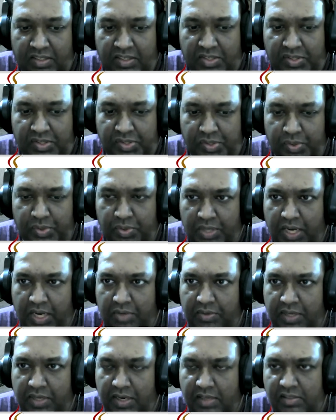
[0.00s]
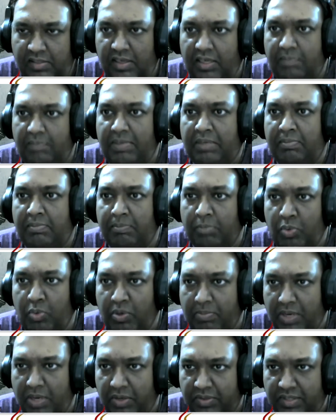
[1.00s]
so can you tell us a little bit more
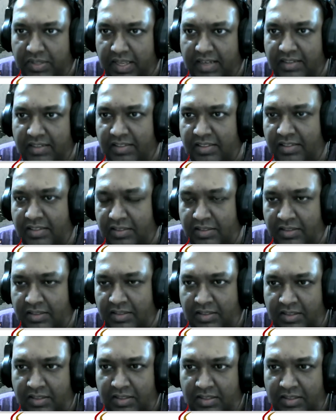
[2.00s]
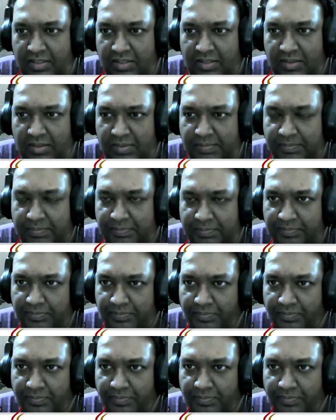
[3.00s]
about that okay